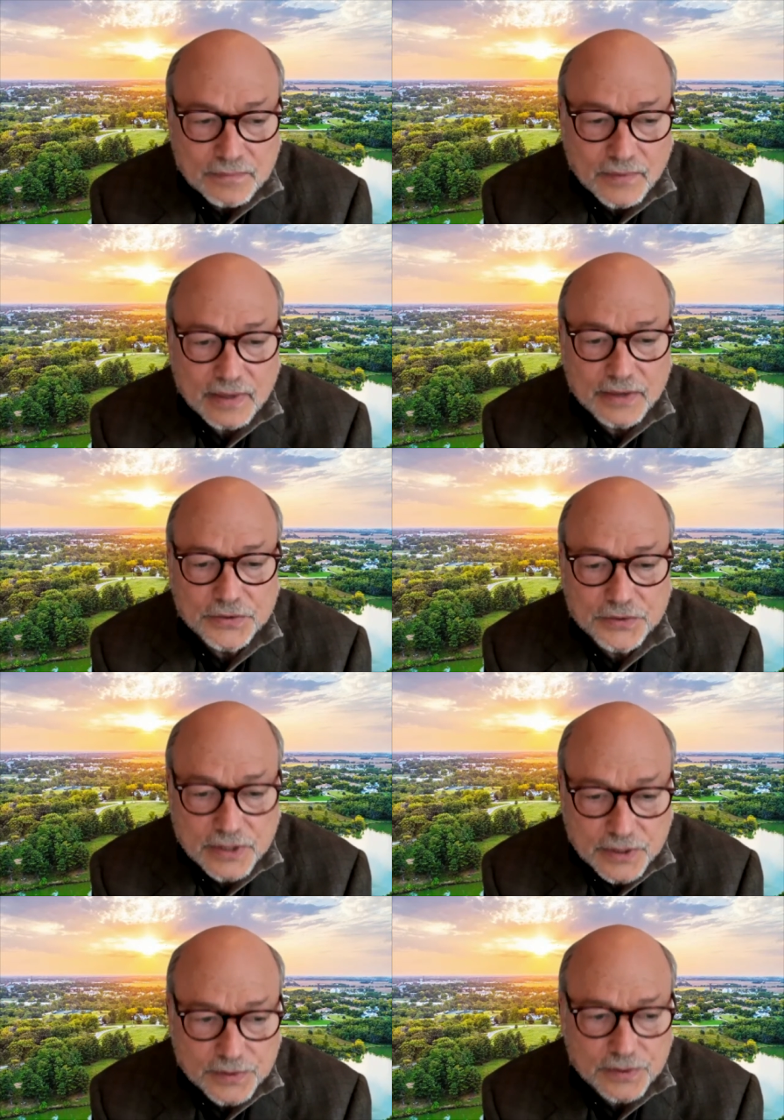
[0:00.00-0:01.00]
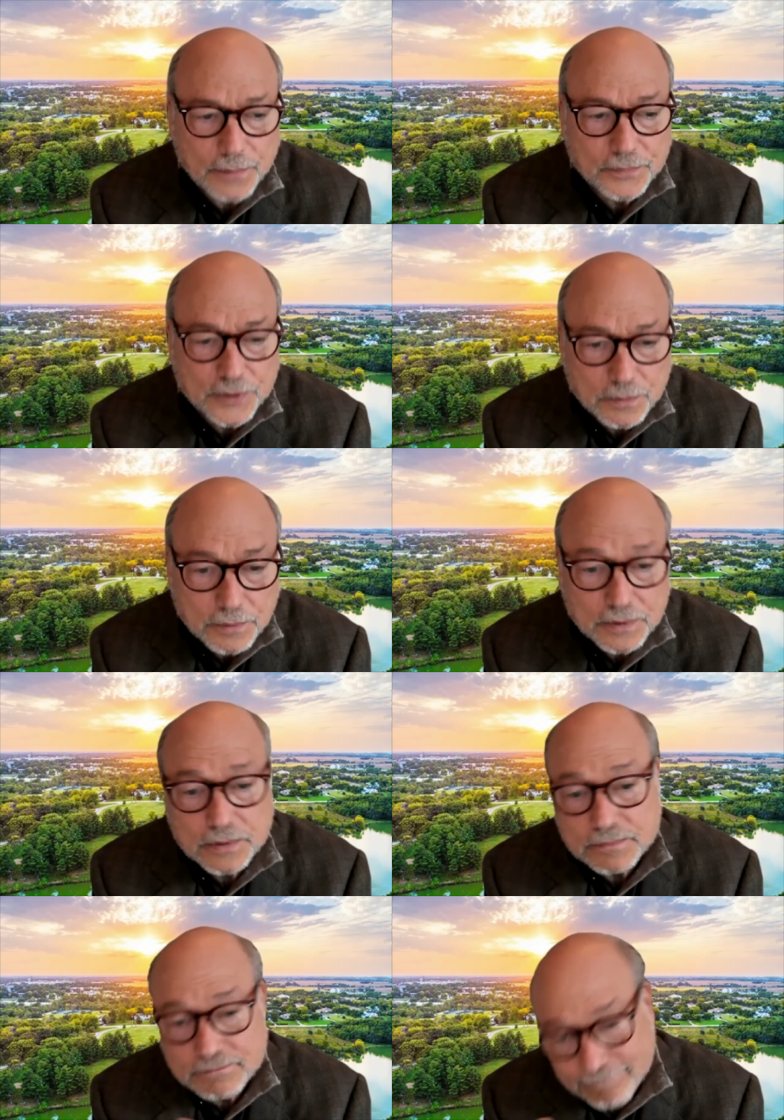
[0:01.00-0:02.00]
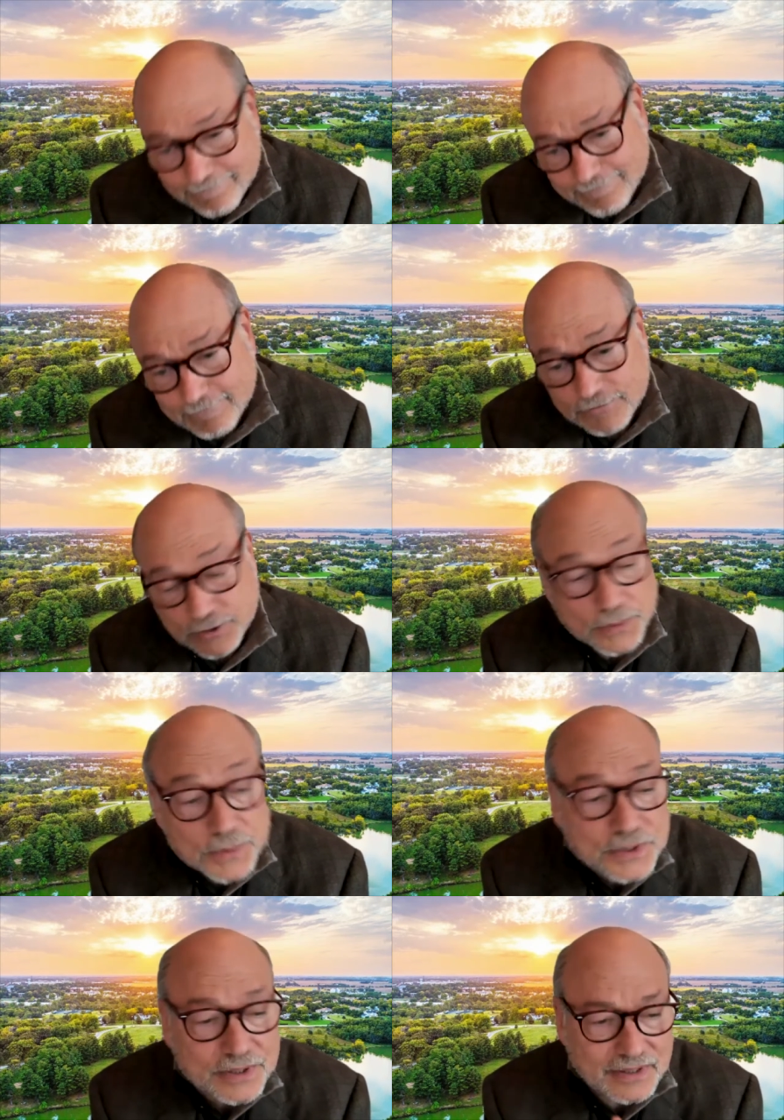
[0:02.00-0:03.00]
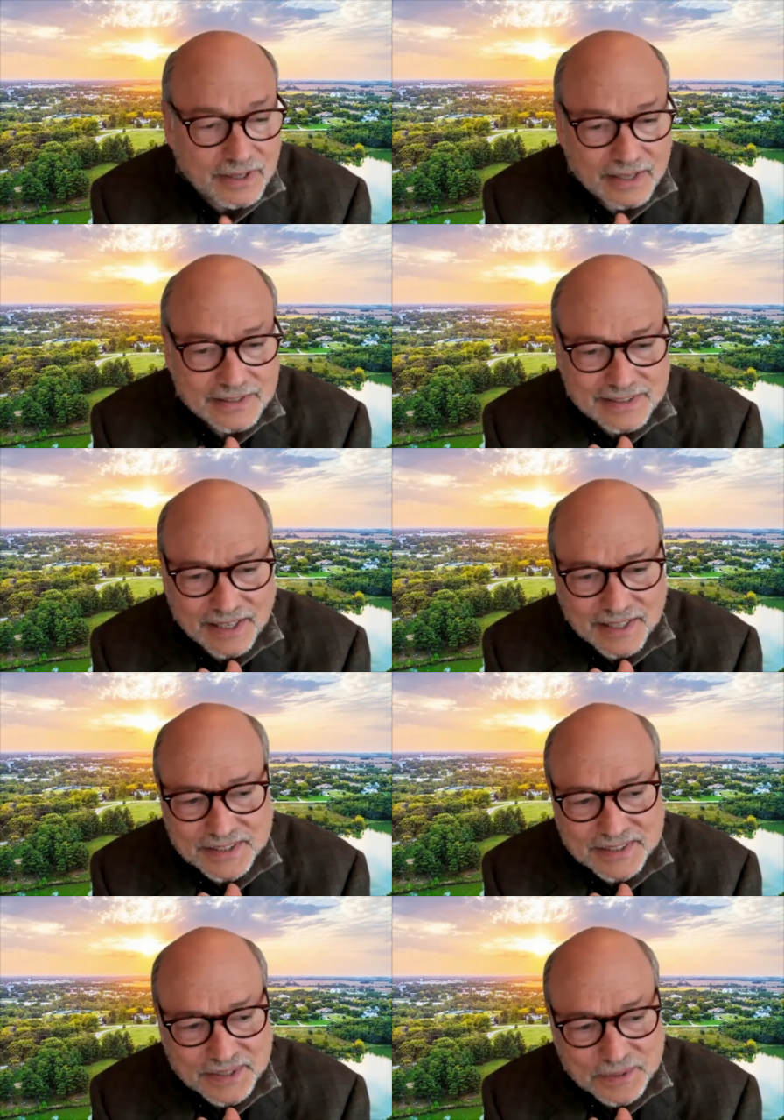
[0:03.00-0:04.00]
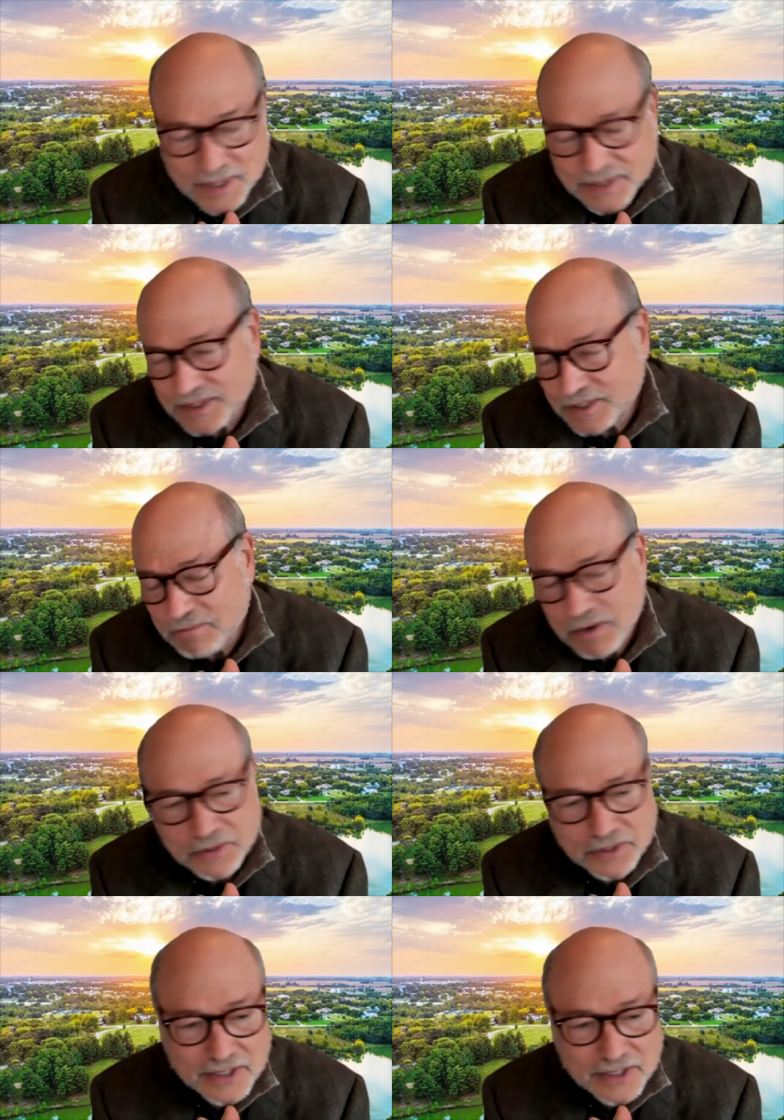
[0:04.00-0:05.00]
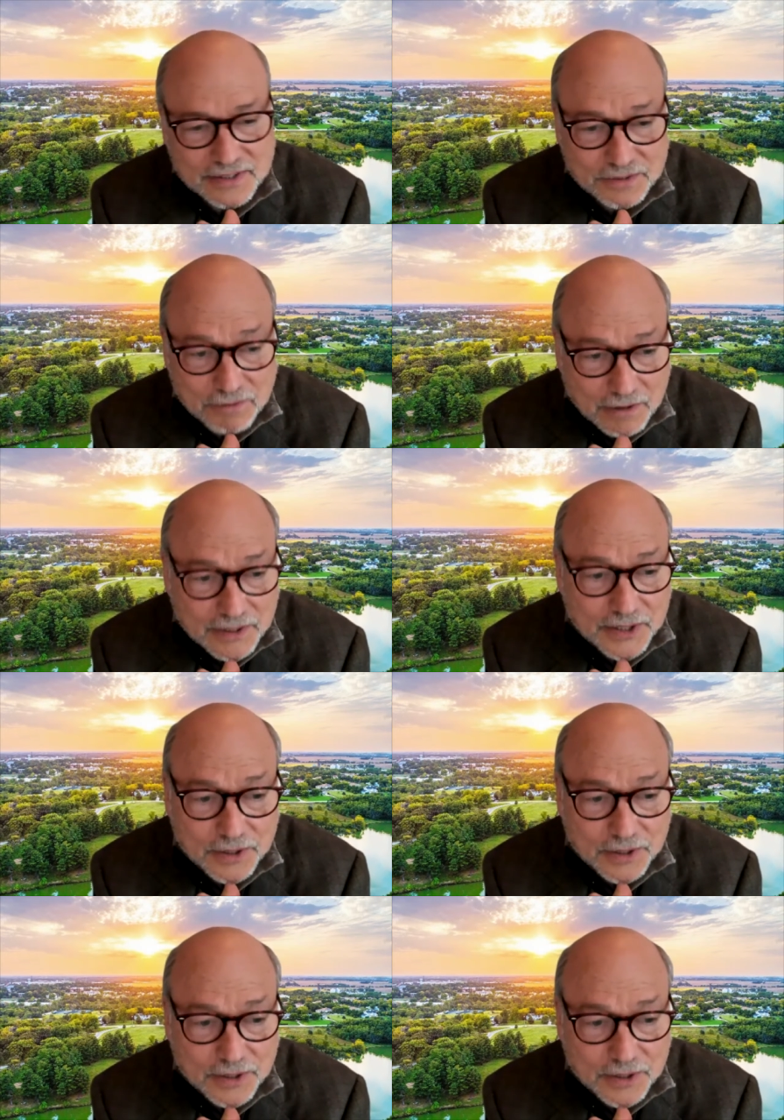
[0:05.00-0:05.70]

is an acceptable solution to Einstein's equations of motion in strongly curved